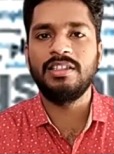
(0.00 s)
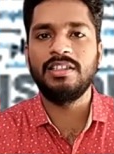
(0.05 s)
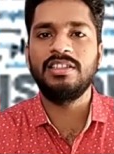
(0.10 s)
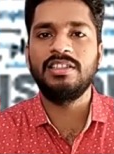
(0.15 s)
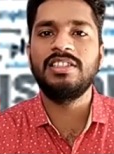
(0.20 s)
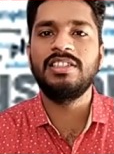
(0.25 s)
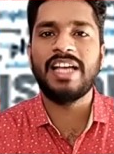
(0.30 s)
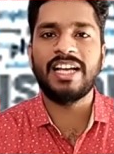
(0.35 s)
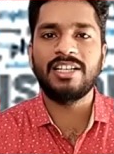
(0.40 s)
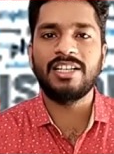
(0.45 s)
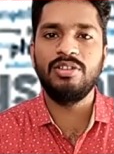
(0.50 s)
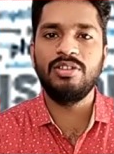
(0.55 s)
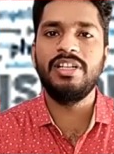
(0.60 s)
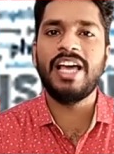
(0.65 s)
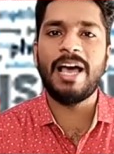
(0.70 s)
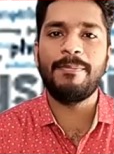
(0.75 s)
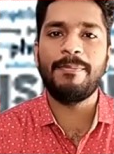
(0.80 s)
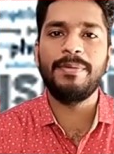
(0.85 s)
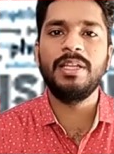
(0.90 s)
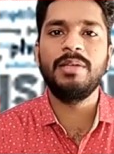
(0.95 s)
this is actually
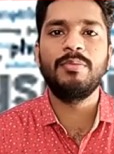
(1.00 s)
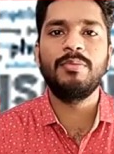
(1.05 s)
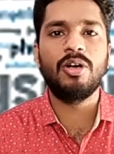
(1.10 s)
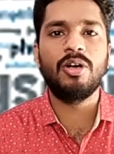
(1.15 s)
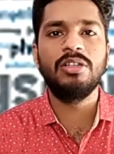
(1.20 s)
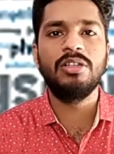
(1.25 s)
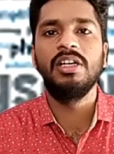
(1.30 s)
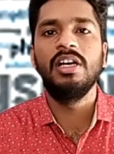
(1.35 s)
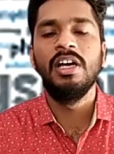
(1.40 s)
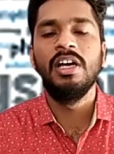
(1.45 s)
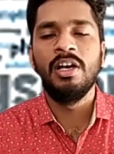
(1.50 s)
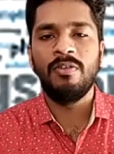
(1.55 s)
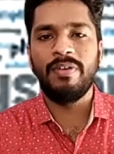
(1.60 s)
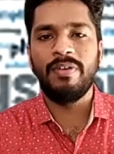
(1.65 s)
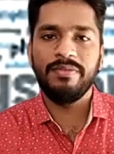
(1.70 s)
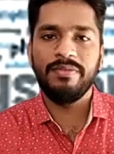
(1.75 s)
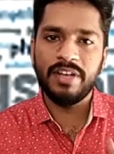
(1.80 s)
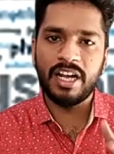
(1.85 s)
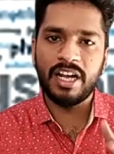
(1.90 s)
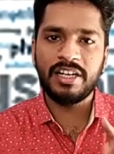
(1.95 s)
happening because
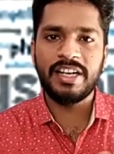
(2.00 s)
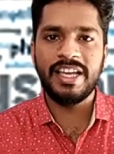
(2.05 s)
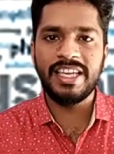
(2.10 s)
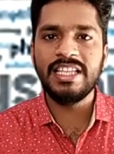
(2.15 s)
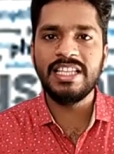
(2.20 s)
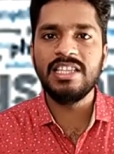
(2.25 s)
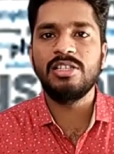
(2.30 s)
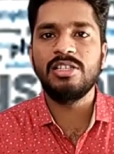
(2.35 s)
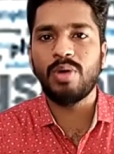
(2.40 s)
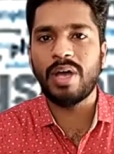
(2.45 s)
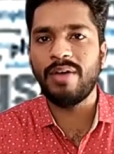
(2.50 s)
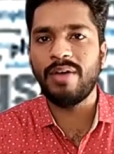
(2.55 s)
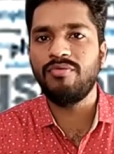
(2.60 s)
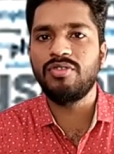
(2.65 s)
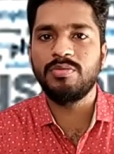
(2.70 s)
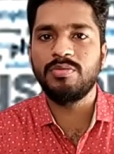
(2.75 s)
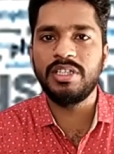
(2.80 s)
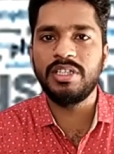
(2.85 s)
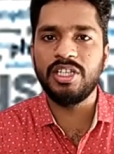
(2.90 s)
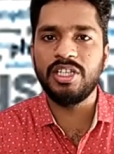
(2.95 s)
when we are taking the swab
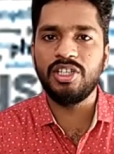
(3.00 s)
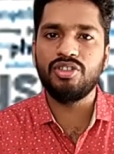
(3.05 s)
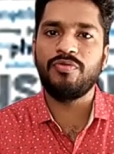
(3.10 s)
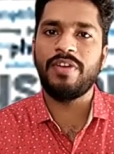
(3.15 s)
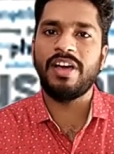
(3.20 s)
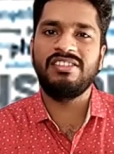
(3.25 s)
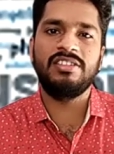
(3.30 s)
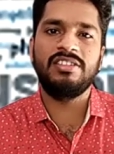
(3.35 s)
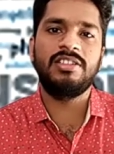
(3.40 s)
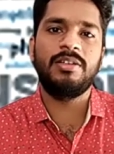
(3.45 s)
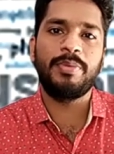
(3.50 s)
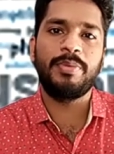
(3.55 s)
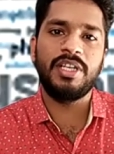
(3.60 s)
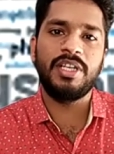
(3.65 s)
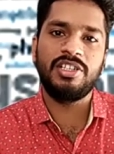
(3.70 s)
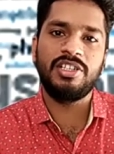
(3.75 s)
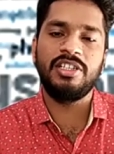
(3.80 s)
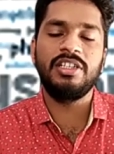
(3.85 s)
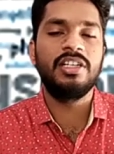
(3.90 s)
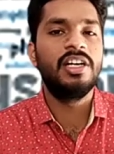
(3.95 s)
from the nasopharynx, the
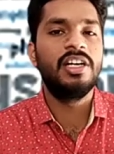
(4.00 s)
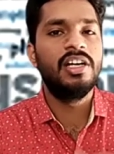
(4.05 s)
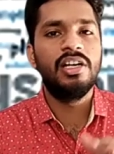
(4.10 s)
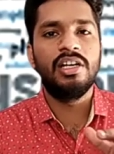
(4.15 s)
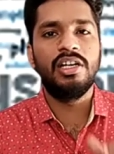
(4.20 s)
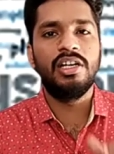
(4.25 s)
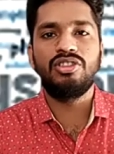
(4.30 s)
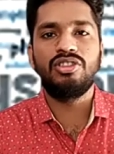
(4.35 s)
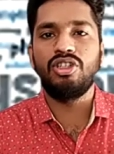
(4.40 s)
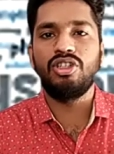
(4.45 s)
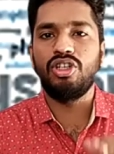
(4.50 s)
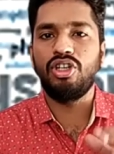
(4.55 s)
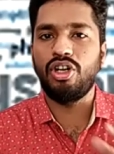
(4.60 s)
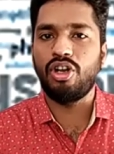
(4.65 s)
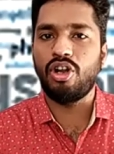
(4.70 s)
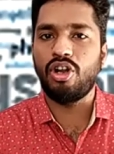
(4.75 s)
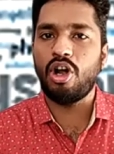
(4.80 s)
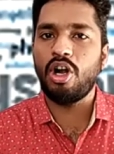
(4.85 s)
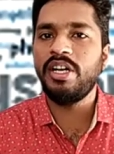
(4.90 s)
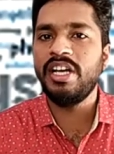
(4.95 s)
patient is
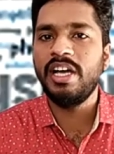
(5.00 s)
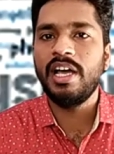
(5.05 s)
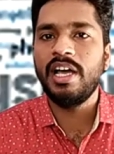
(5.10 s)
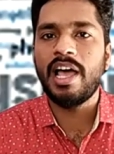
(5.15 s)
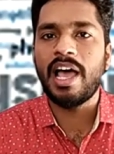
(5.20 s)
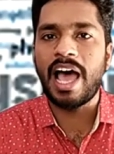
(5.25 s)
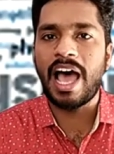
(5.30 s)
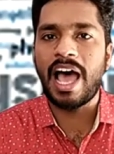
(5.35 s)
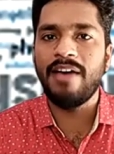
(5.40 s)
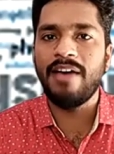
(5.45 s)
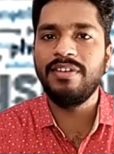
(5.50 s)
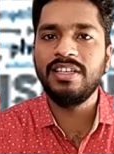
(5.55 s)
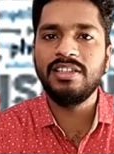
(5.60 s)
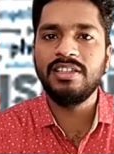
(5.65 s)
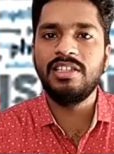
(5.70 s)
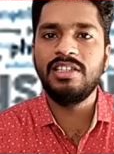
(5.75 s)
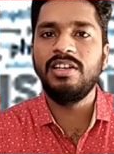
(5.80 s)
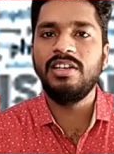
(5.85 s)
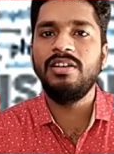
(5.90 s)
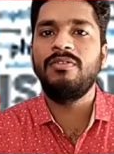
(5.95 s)
not having
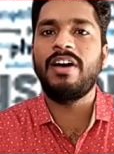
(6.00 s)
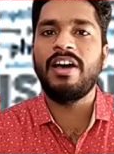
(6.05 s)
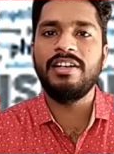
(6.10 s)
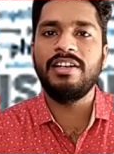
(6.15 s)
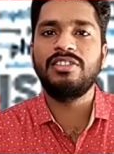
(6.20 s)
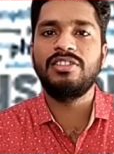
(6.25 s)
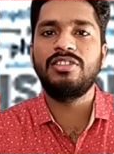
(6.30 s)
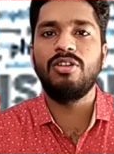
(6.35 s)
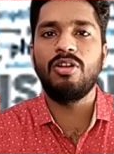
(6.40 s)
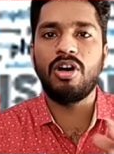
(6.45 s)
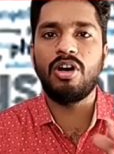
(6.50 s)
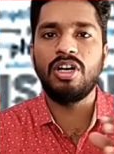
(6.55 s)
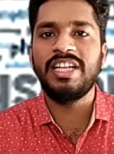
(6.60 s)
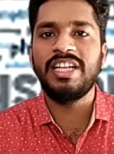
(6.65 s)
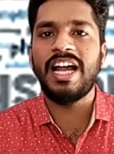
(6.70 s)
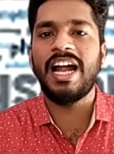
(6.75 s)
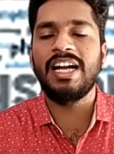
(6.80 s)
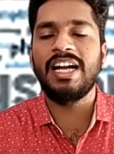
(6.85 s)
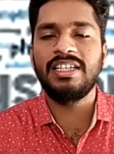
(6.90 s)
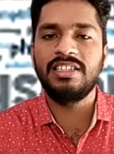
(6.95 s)
the virus lodged
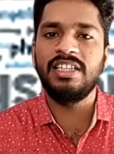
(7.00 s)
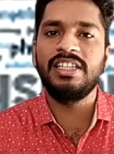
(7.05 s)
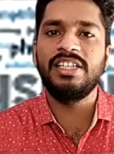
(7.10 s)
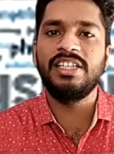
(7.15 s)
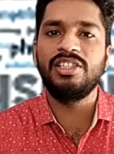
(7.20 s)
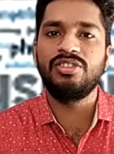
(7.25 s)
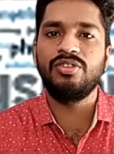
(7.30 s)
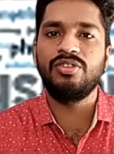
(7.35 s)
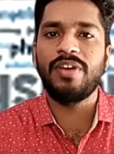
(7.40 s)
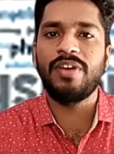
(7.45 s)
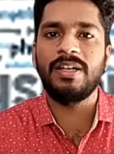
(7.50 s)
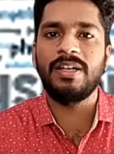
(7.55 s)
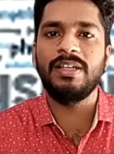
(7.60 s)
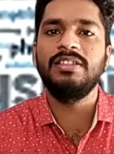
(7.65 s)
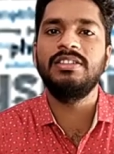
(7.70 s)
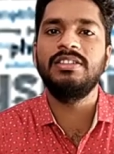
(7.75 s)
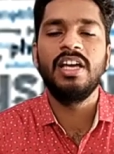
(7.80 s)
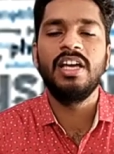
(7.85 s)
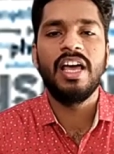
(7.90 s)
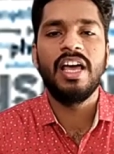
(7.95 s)
at the
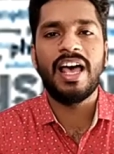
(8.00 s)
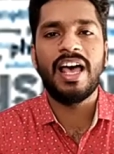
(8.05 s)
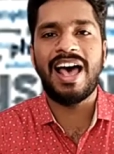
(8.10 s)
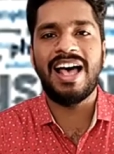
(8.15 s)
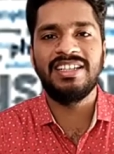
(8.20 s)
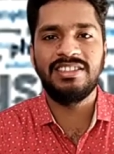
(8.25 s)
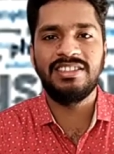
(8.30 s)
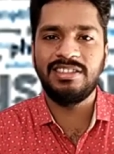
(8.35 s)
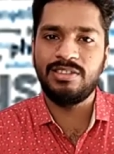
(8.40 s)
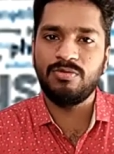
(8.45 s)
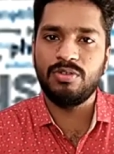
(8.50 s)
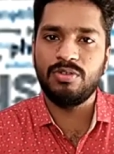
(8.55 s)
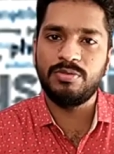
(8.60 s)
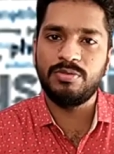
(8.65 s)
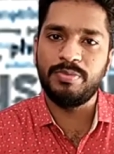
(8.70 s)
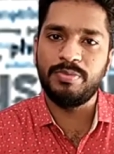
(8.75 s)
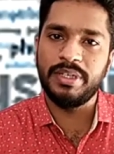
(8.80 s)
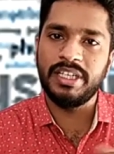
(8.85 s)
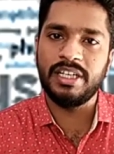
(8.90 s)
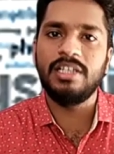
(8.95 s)
nasopharynx as it was
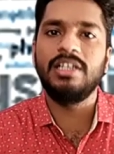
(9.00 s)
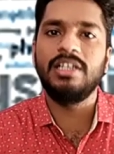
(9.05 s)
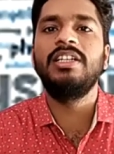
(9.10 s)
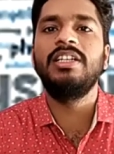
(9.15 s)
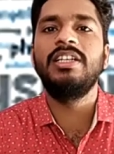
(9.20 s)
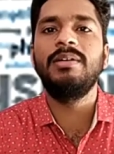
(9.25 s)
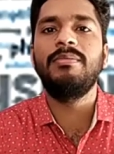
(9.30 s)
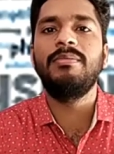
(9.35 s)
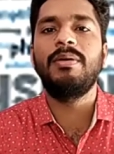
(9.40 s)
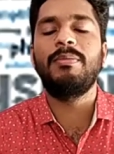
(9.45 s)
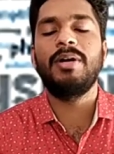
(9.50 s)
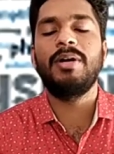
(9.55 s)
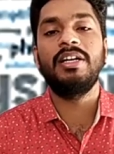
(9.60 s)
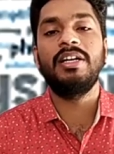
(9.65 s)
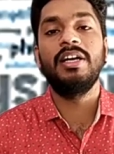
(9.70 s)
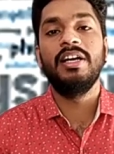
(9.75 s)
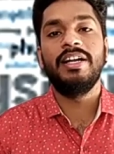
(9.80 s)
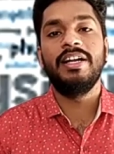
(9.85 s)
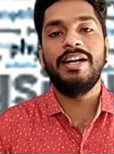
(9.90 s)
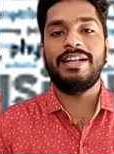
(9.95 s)
being earlier, but
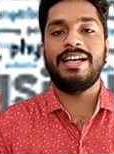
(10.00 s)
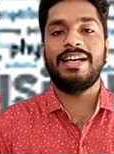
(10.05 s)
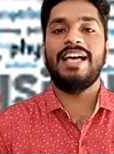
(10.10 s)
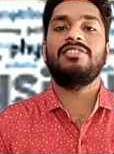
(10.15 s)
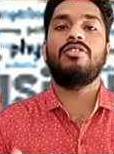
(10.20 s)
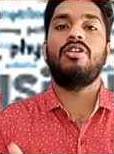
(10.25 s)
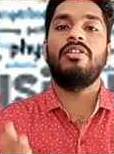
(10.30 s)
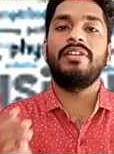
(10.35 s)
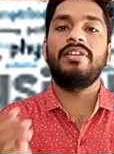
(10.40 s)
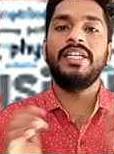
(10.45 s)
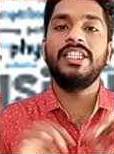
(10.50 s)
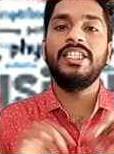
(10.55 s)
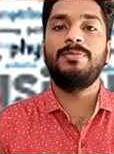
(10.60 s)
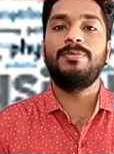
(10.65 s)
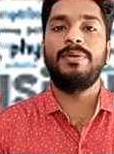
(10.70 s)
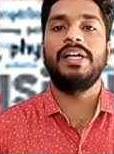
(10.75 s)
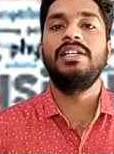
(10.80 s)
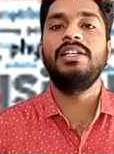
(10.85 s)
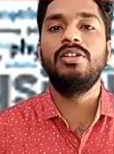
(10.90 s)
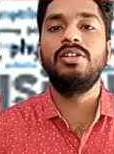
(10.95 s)
it has already
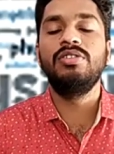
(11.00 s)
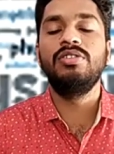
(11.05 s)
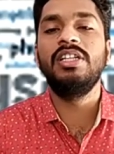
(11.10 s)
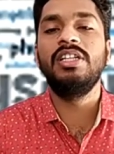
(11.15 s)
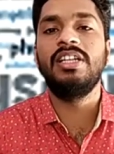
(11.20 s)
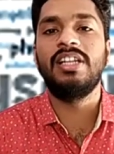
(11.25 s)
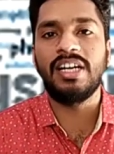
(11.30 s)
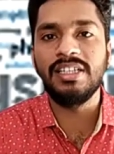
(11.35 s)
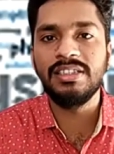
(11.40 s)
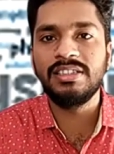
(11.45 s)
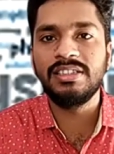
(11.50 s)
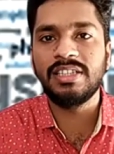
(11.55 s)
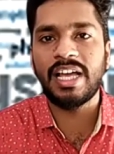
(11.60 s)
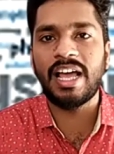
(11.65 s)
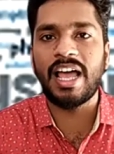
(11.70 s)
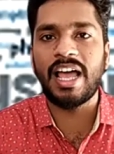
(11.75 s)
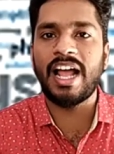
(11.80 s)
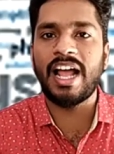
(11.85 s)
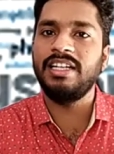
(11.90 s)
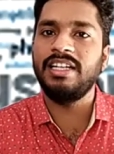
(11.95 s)
spread to the lungs
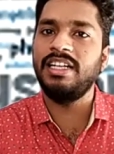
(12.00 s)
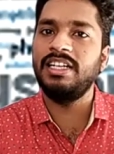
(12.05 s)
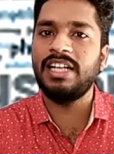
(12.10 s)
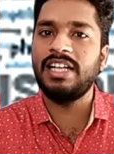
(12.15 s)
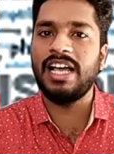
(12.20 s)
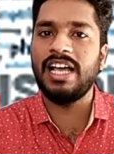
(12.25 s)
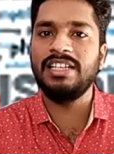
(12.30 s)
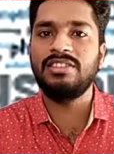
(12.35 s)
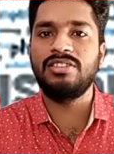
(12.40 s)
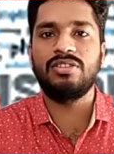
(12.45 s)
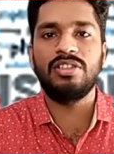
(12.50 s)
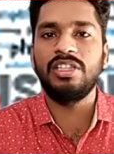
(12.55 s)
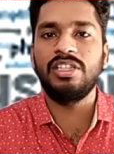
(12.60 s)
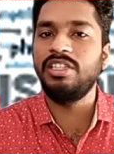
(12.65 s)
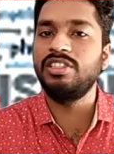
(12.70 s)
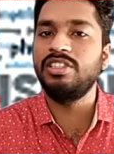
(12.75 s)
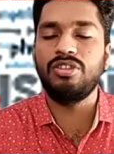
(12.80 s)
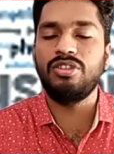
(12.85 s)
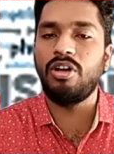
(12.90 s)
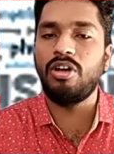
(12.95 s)
and it has it
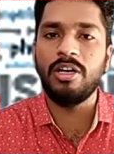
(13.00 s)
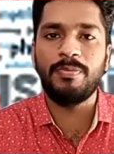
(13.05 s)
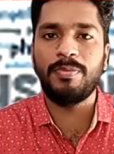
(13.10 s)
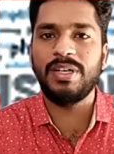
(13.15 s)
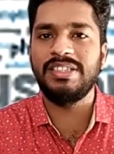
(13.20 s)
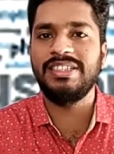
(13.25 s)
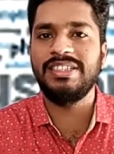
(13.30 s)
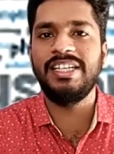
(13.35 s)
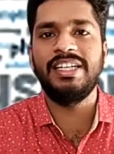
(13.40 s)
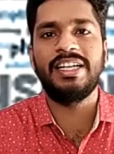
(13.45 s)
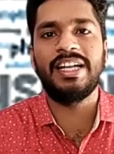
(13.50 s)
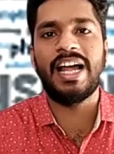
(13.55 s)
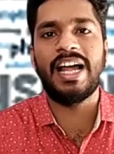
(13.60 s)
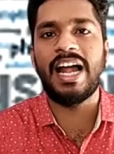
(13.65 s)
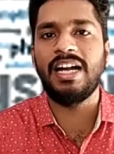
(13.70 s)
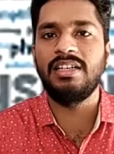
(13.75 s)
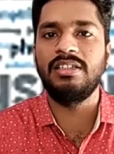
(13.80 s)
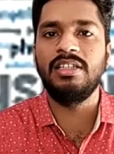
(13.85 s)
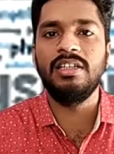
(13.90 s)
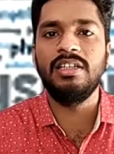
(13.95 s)
is not present
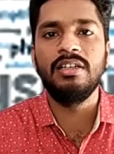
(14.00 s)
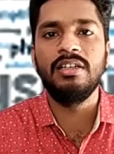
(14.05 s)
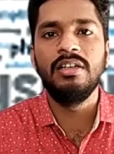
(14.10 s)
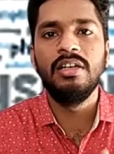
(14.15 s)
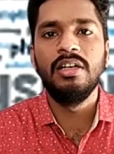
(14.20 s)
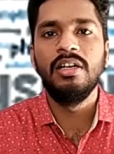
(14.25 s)
at the